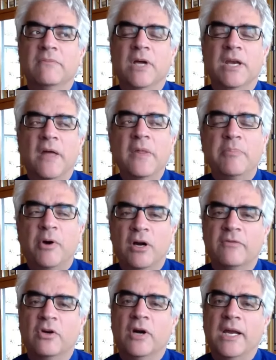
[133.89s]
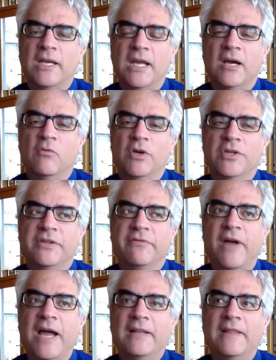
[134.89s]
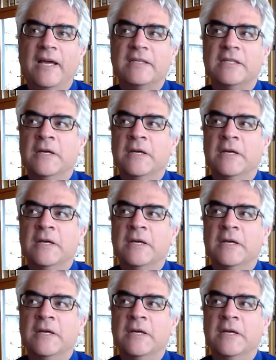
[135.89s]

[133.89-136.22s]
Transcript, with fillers: another part of your idea was the fact that,